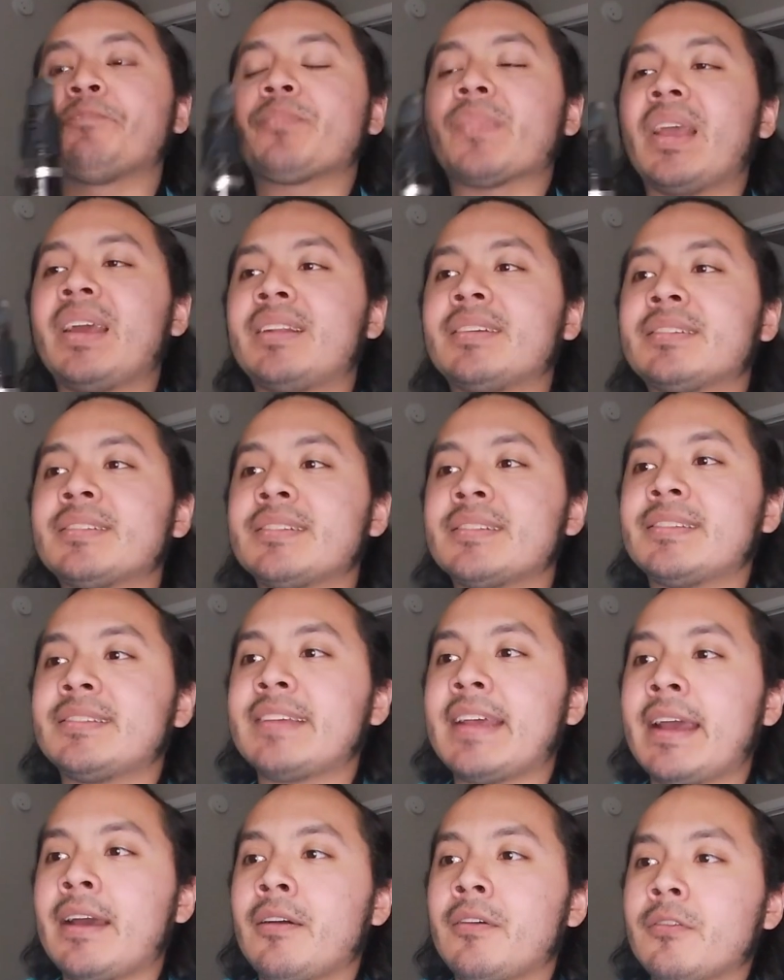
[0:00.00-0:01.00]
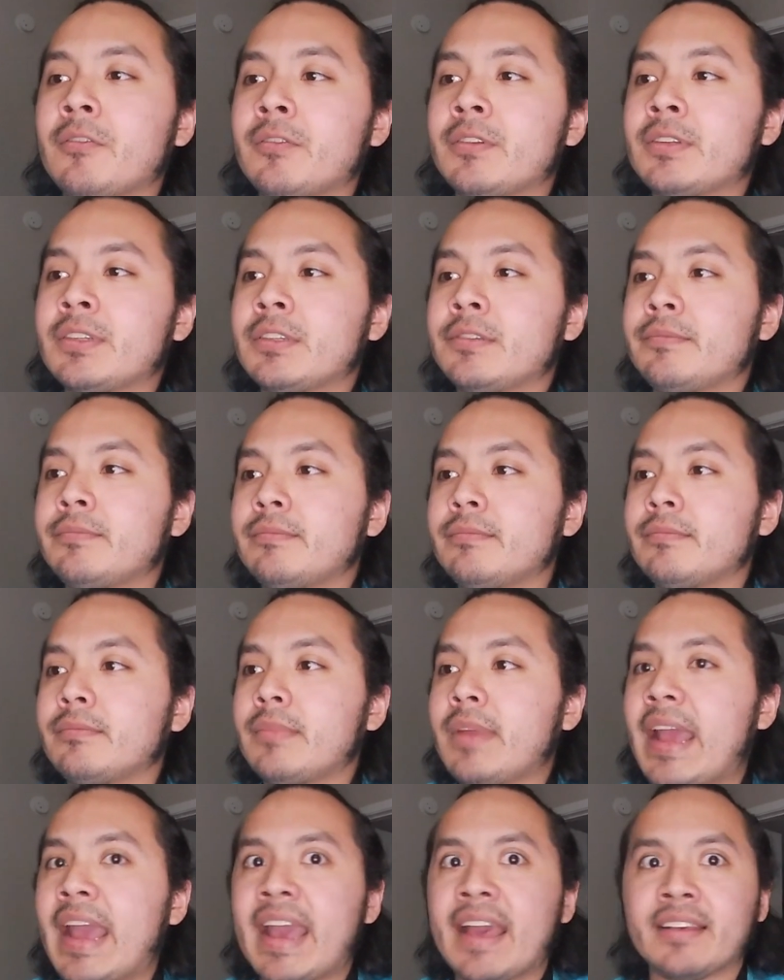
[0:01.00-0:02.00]
it doesn't sound
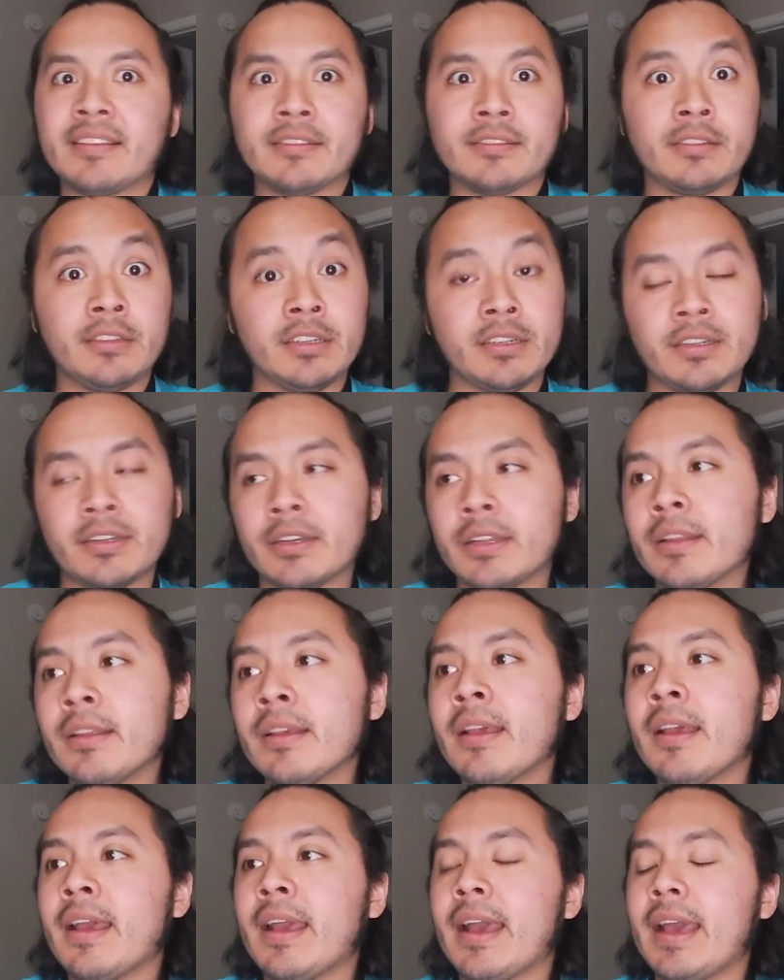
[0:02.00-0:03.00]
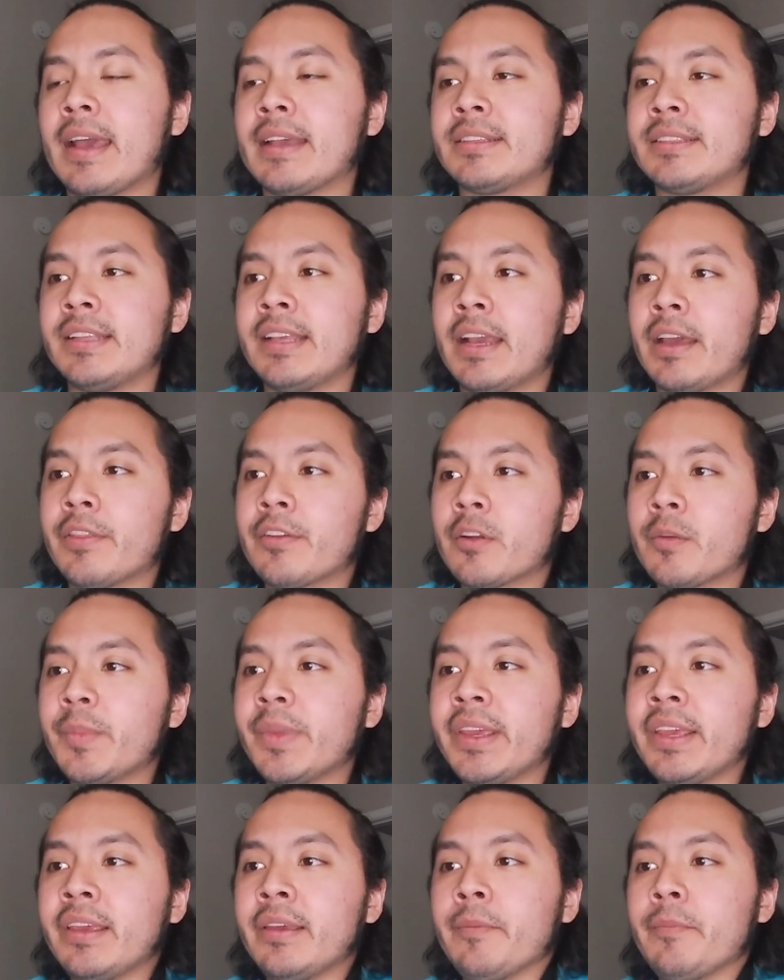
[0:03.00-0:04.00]
as good as the other
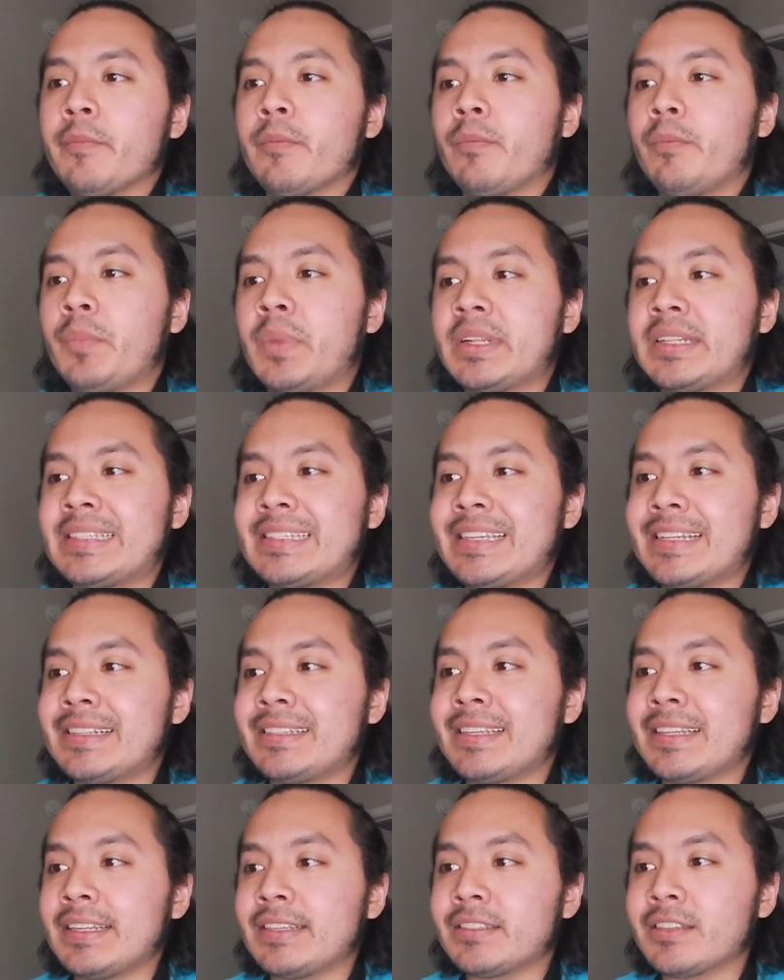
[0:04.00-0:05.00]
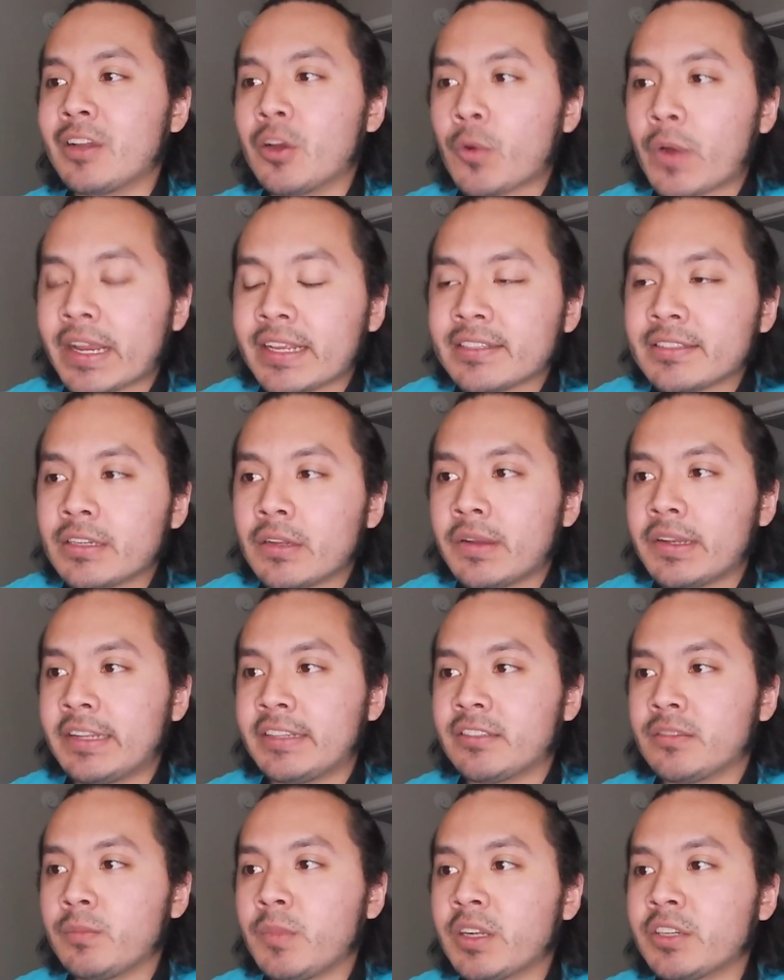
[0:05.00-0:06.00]
B, but since it is a grace note and
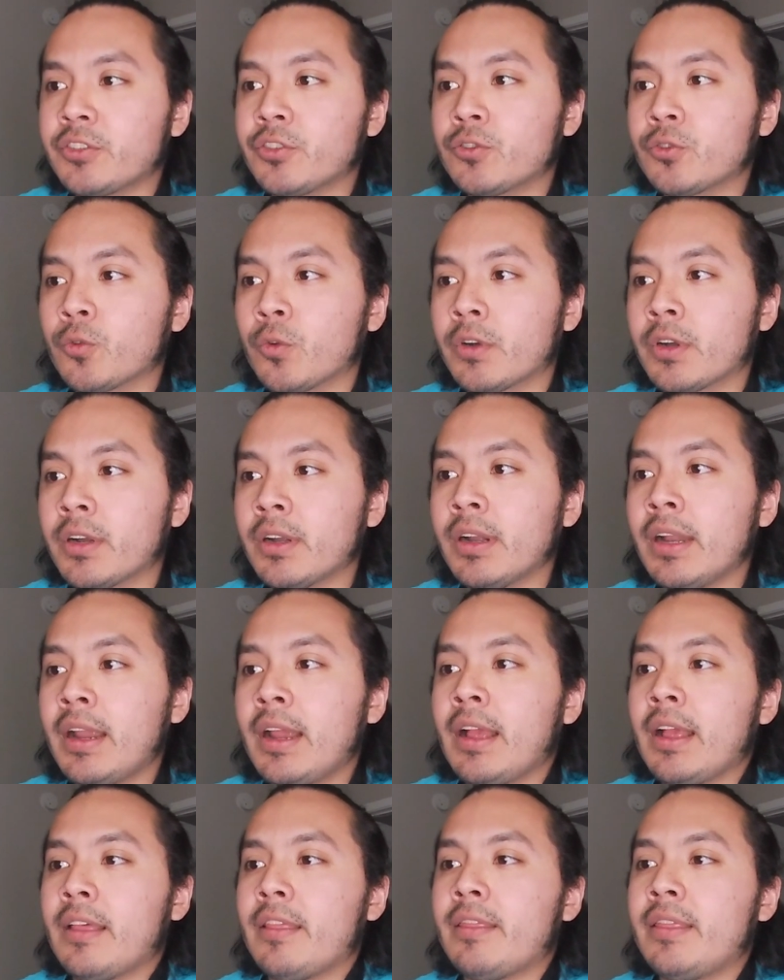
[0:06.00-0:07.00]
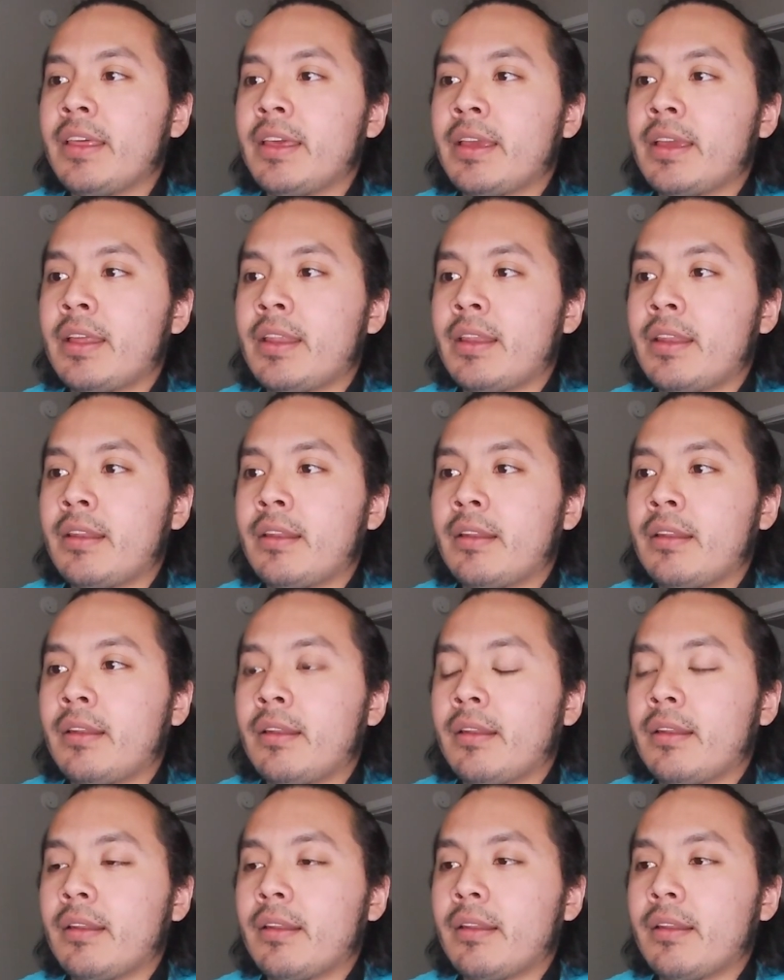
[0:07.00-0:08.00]
it's much shorter,
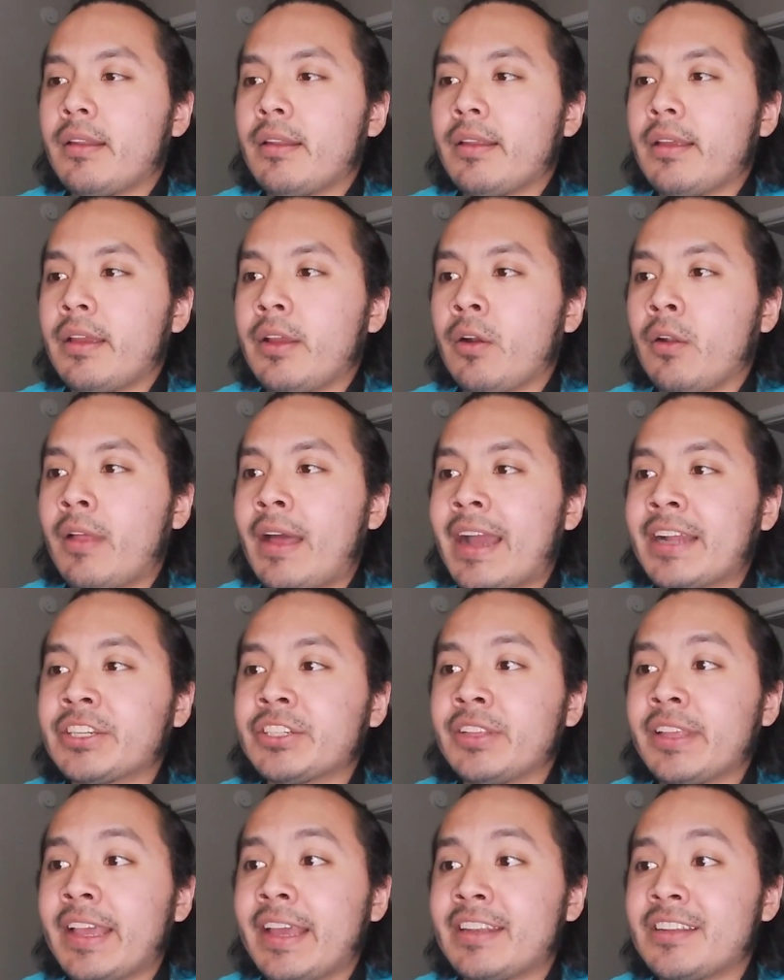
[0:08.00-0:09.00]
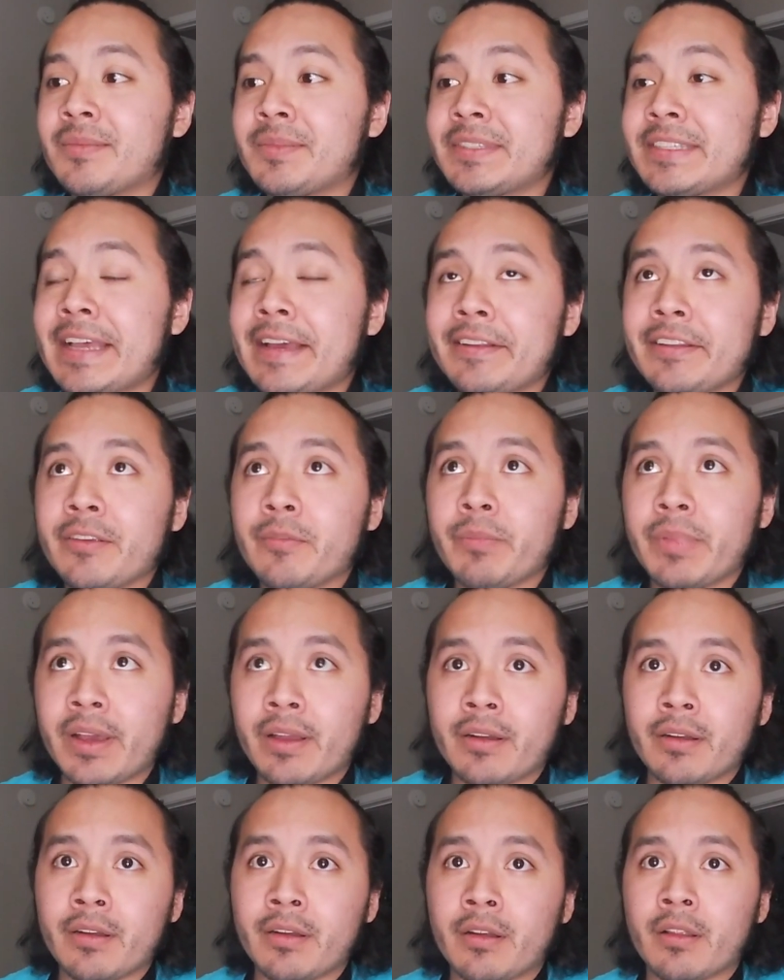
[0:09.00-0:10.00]
then it'll actually end up sounding
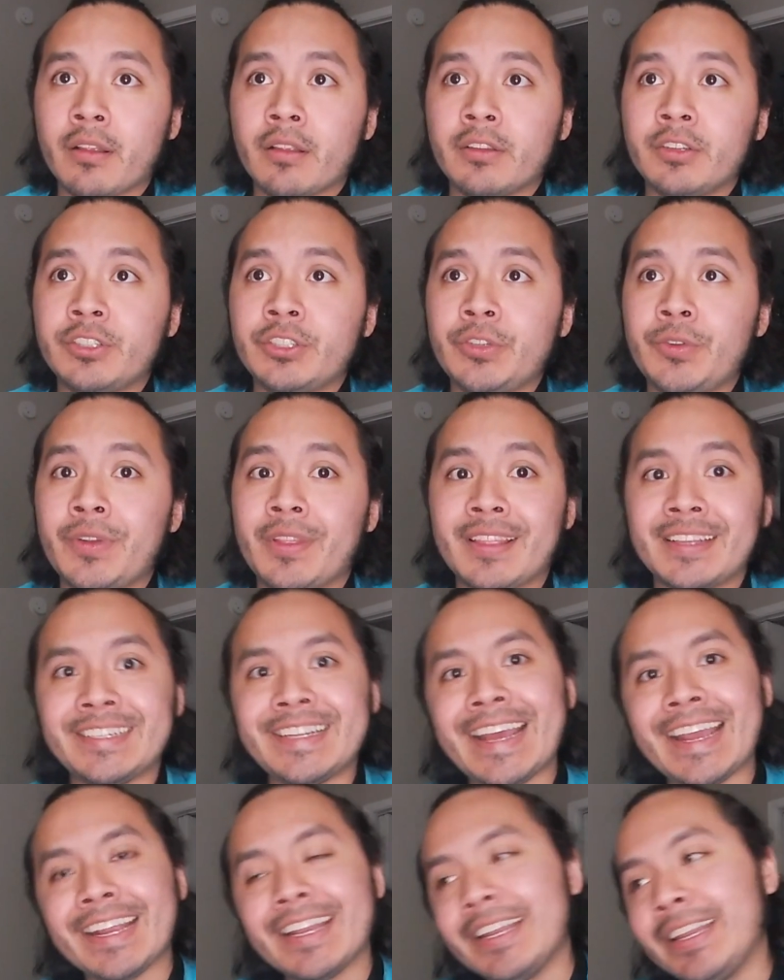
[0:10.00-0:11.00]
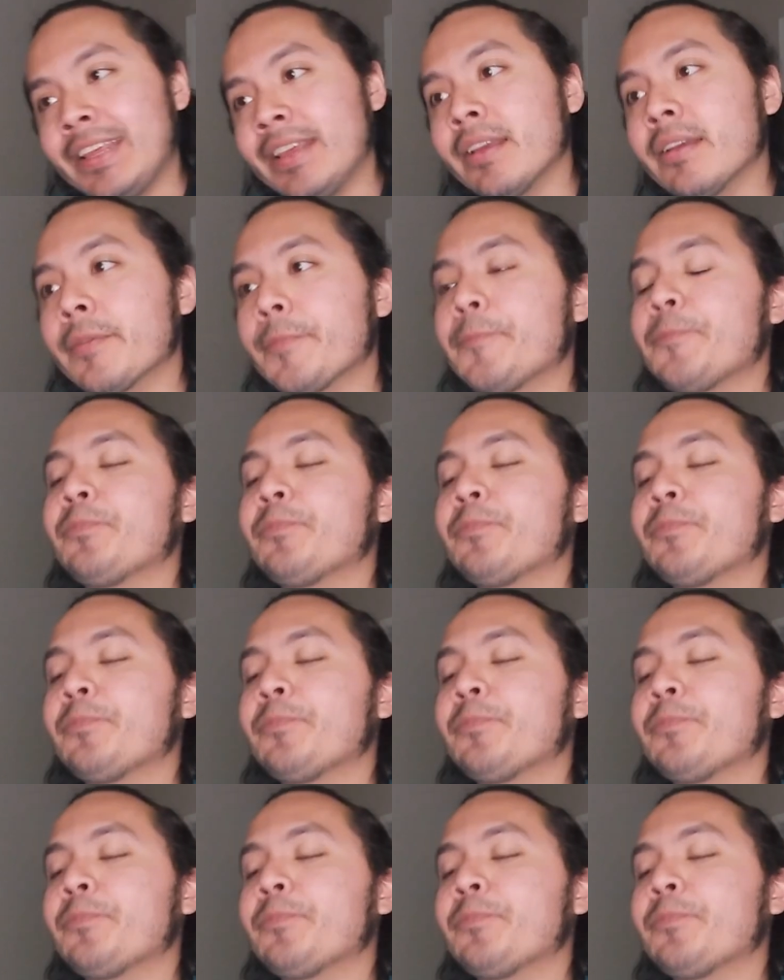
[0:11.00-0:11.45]
better due to the technique,